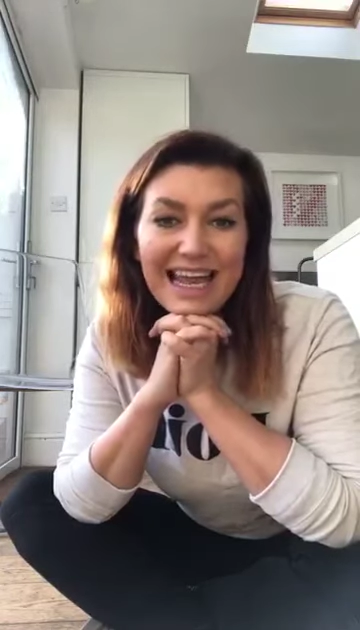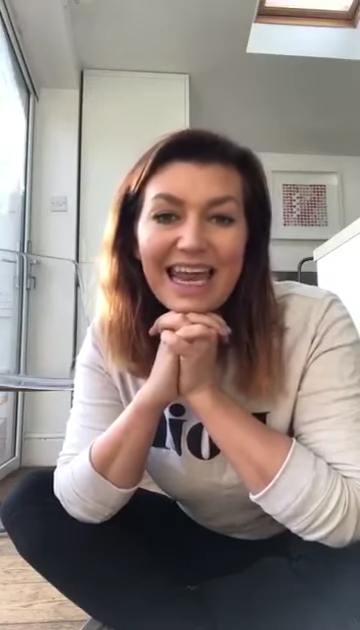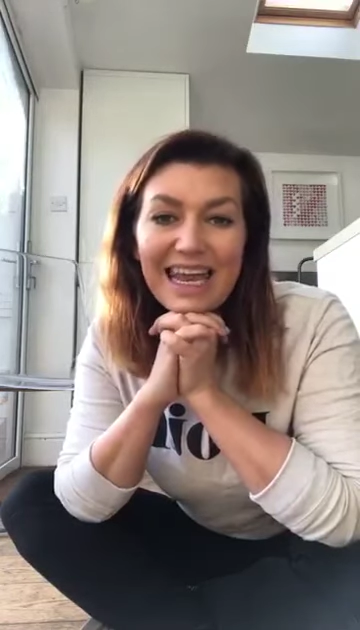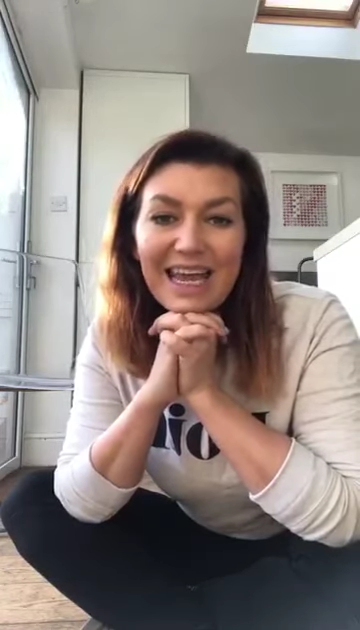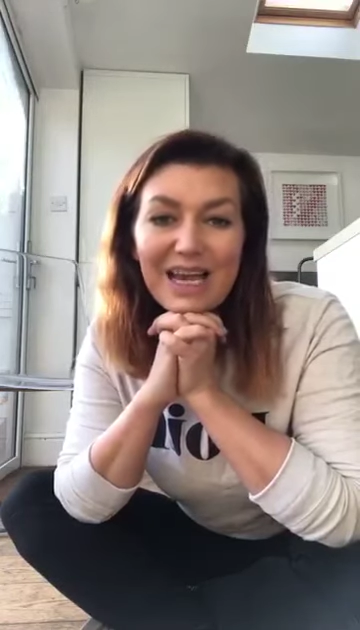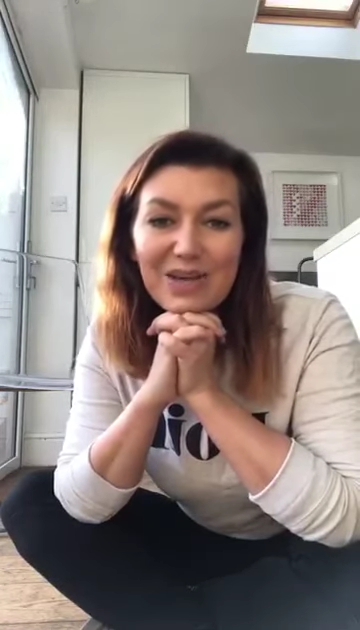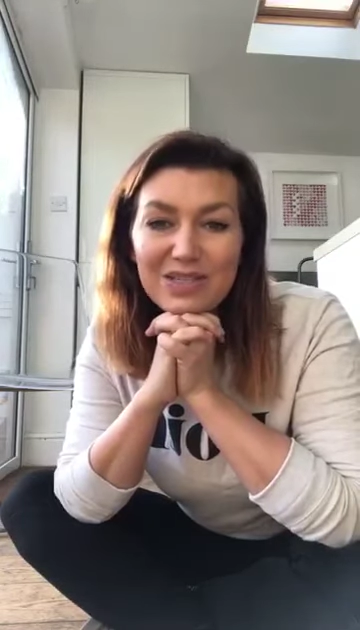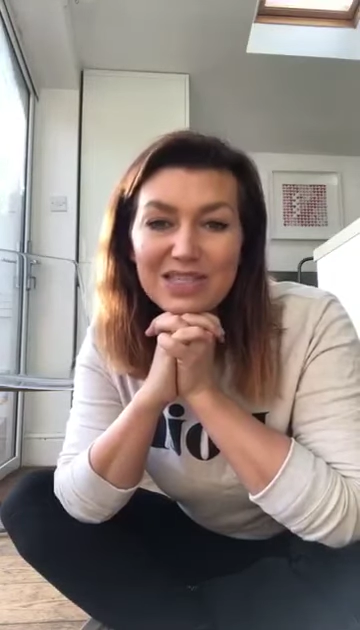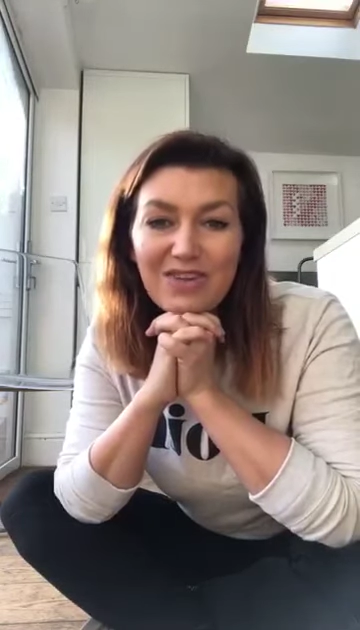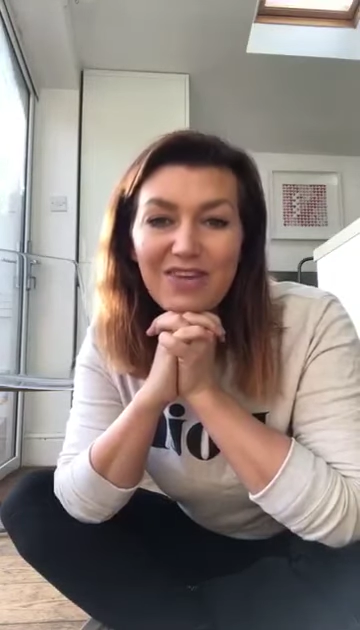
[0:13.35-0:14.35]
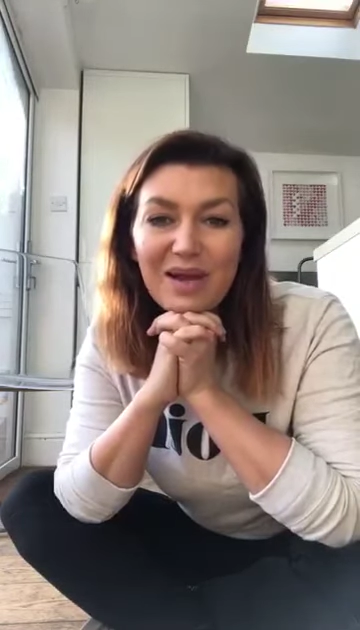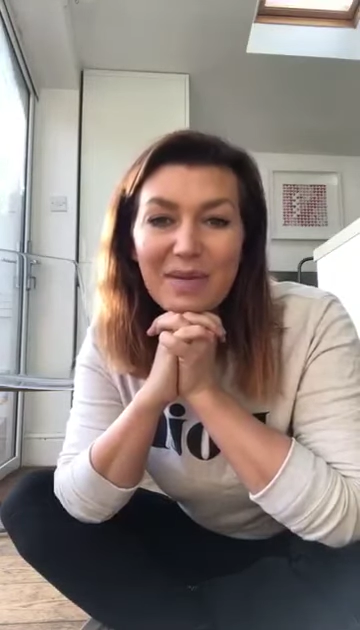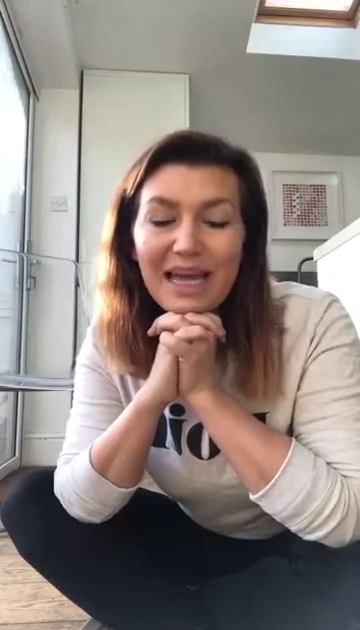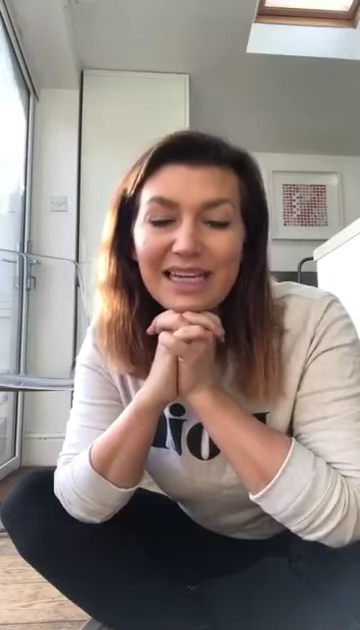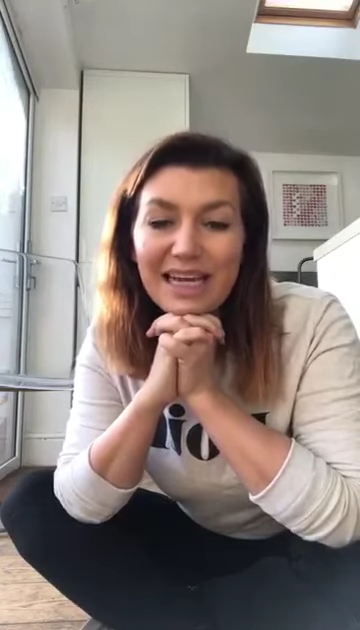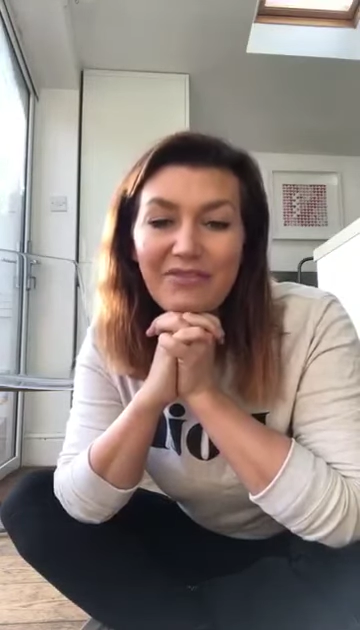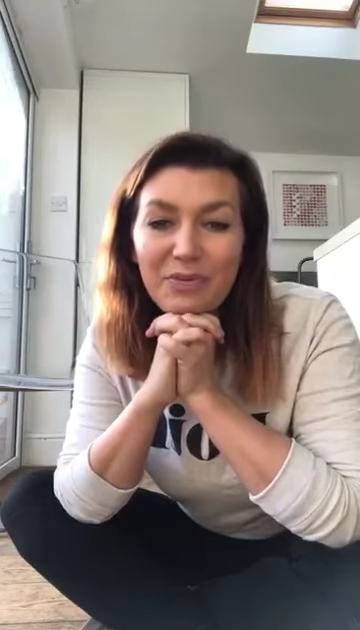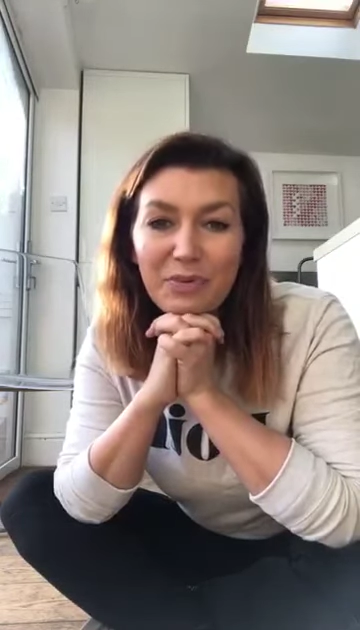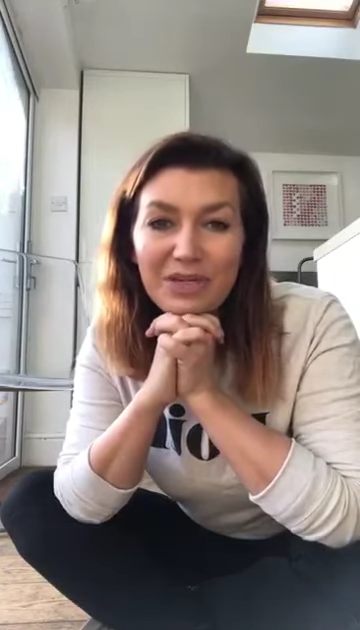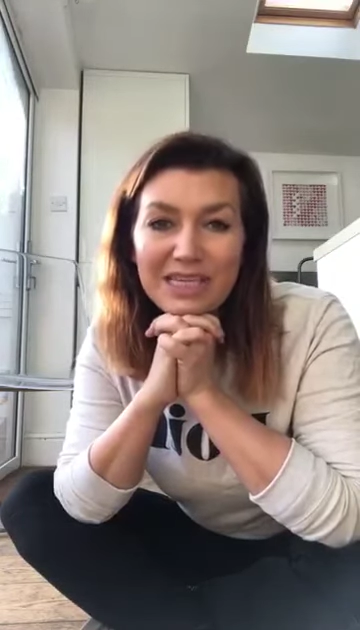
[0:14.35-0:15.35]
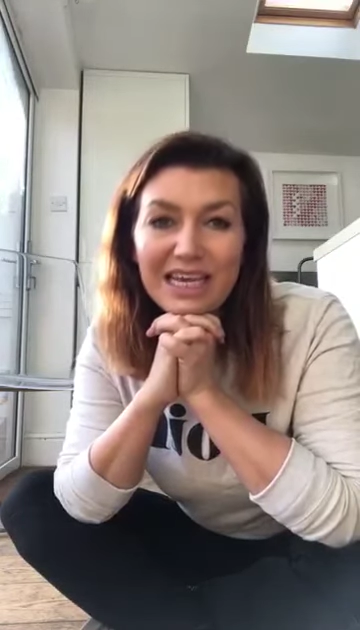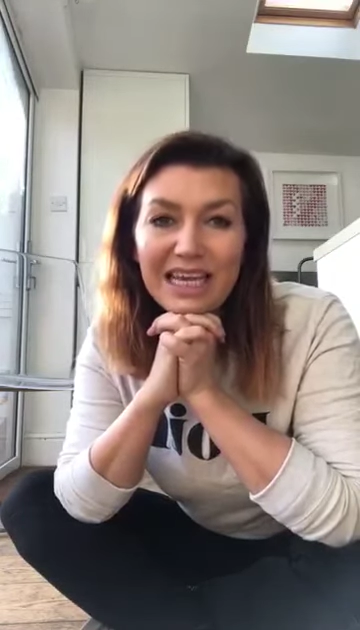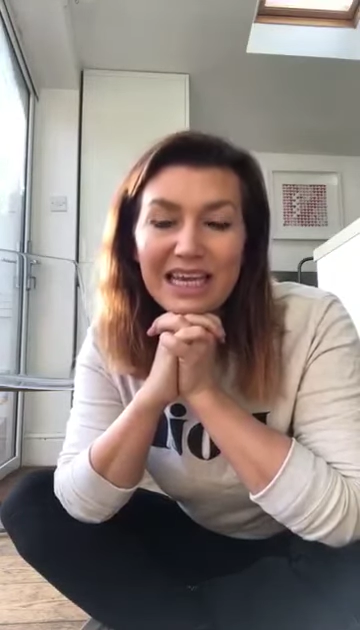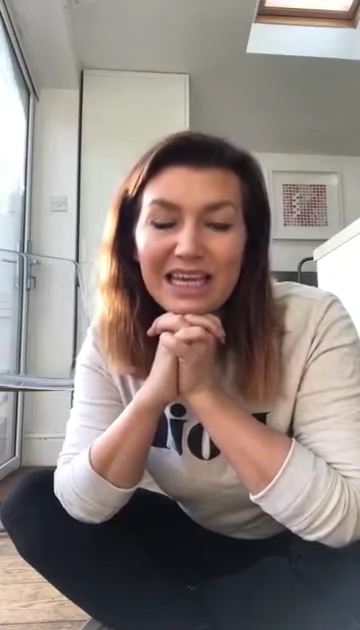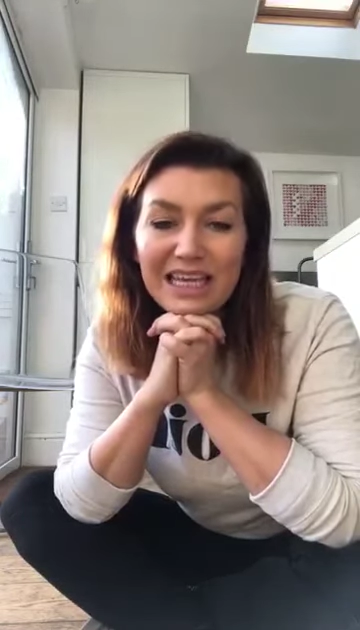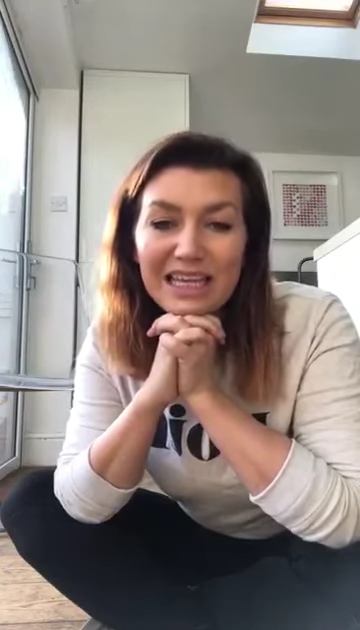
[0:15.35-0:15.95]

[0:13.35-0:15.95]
Hello. Sorry I'm late, everybody.